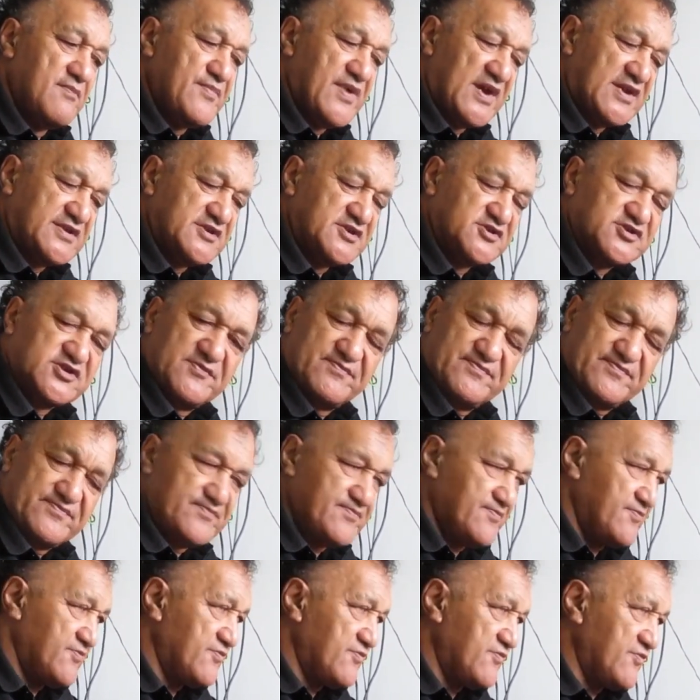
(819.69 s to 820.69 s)
partnership
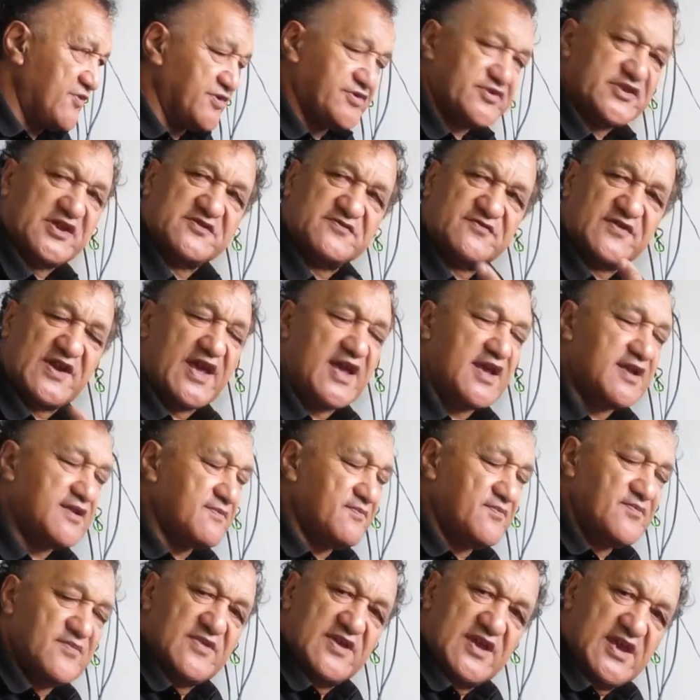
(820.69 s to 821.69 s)
with this flag
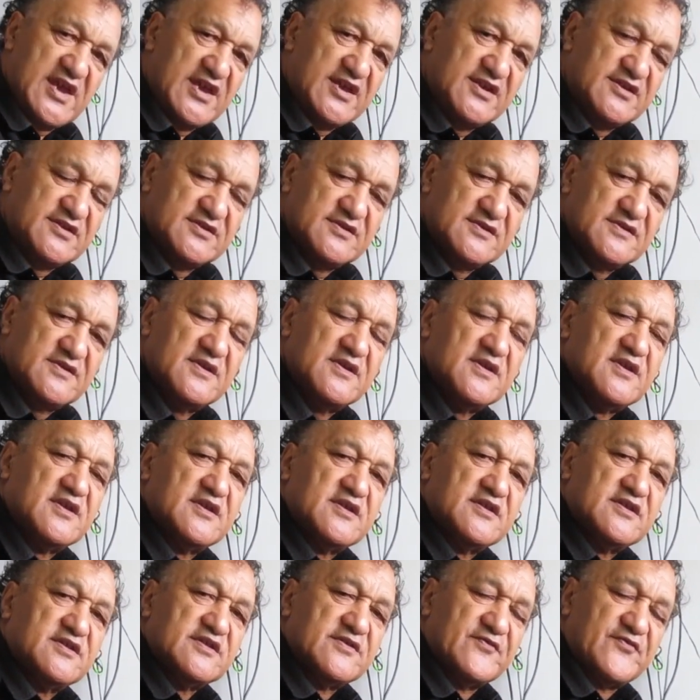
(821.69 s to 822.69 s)
and
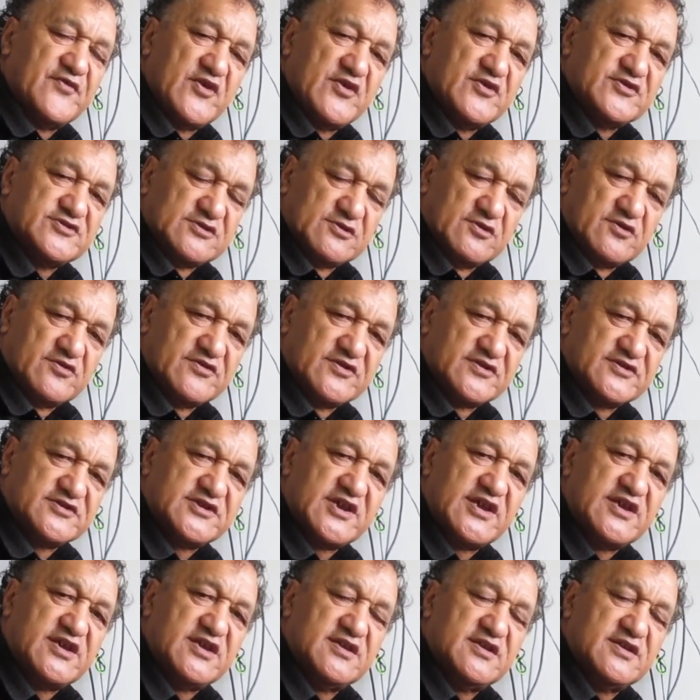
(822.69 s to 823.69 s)
the First Lord of the
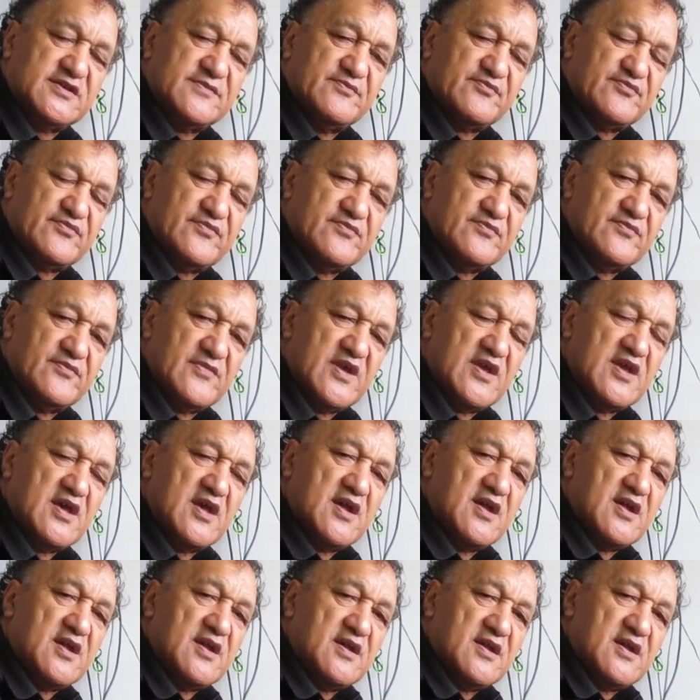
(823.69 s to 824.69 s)
Sea,
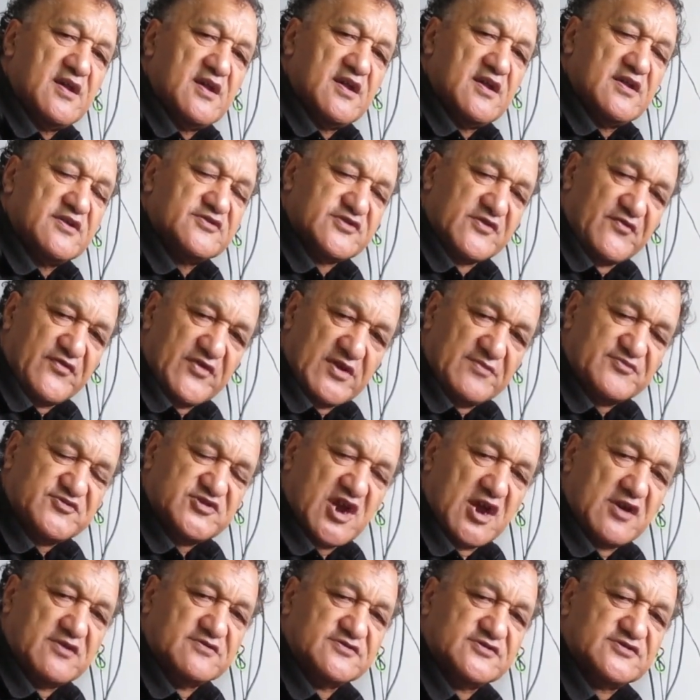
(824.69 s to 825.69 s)
Sir Philip
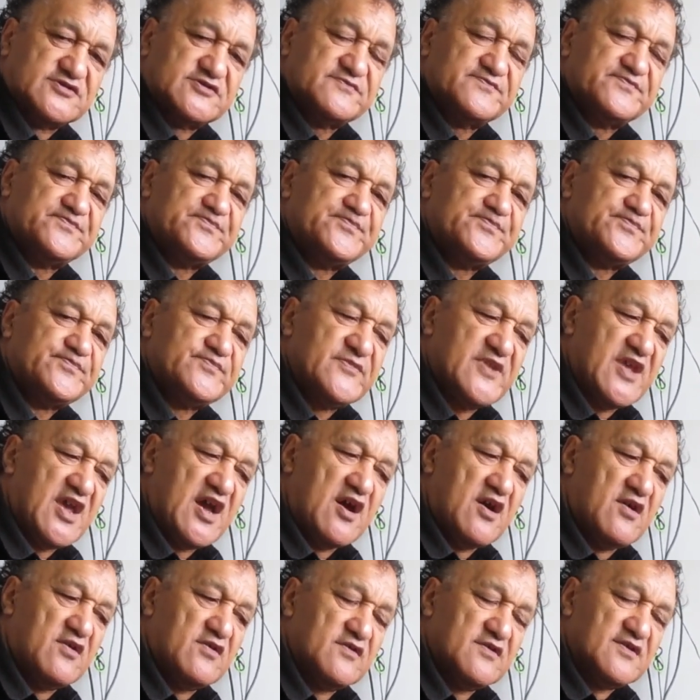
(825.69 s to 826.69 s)
Jones,
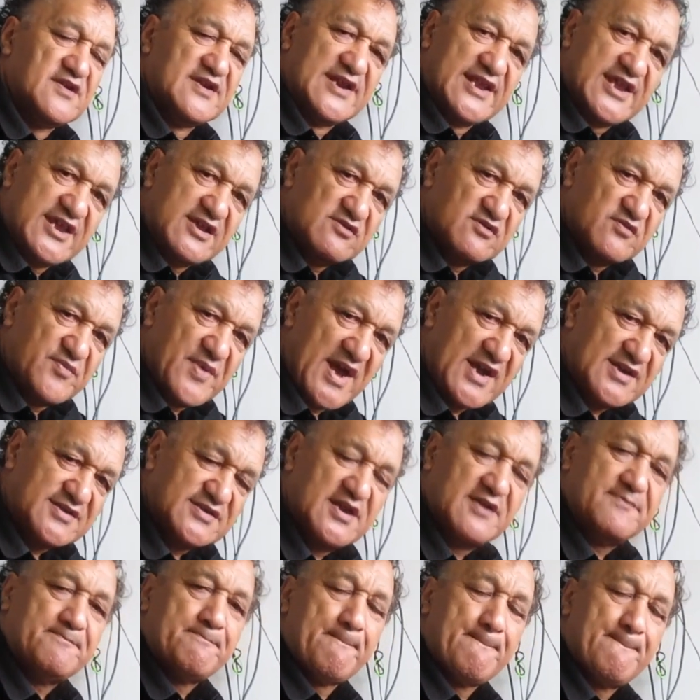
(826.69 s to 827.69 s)
our legal
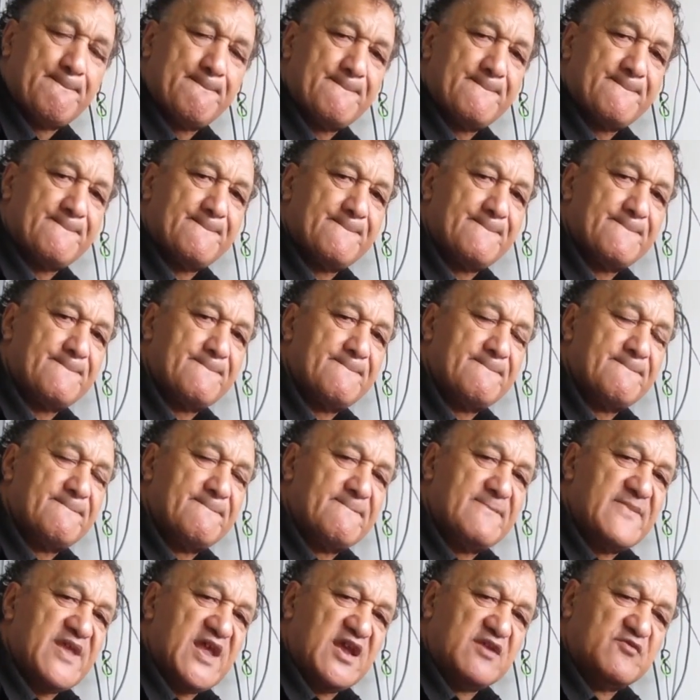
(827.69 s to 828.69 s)
partner,
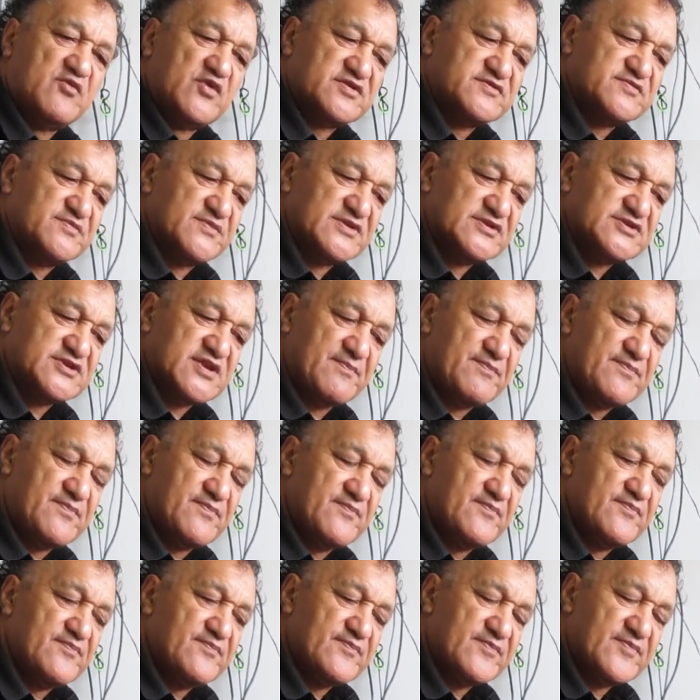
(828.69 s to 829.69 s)
and Westminster
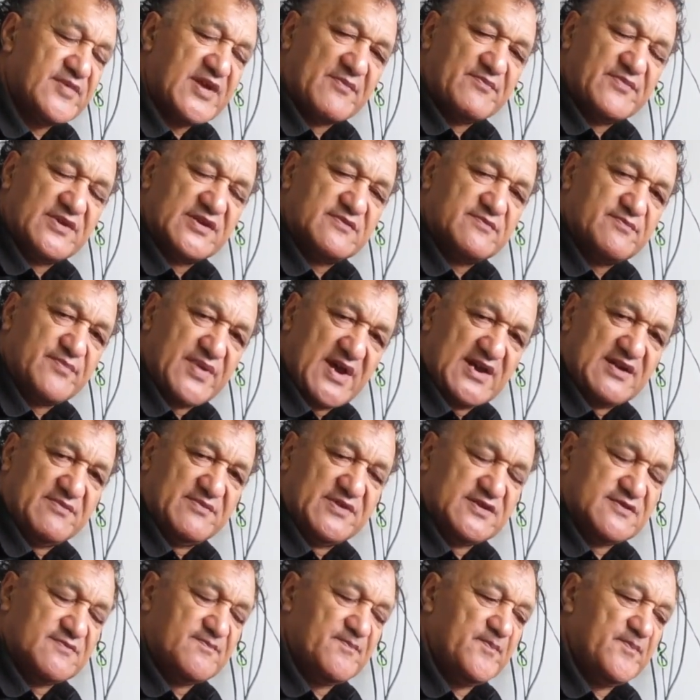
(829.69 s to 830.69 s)
Government
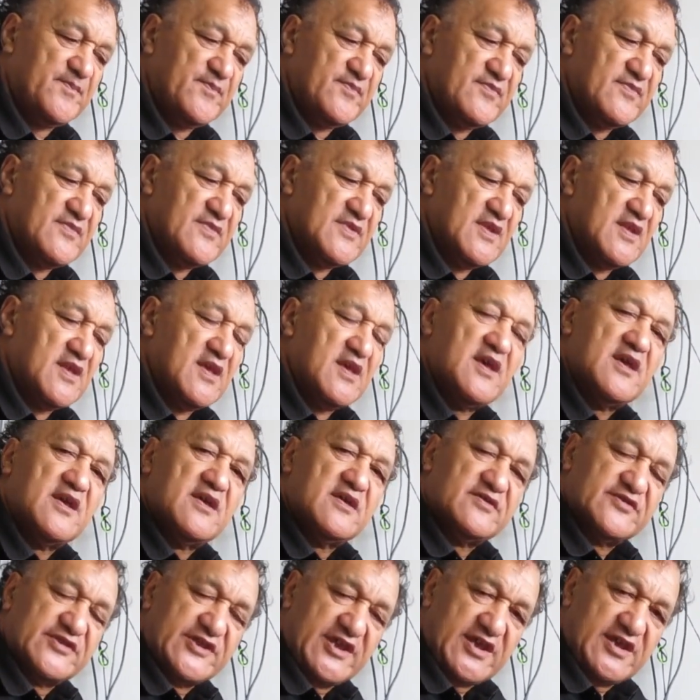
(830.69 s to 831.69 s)
Parliament,
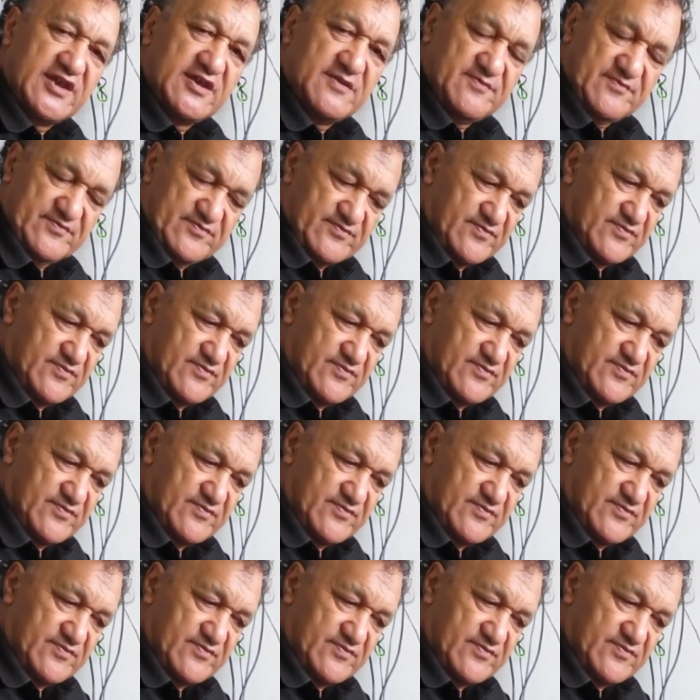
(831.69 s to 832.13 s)
the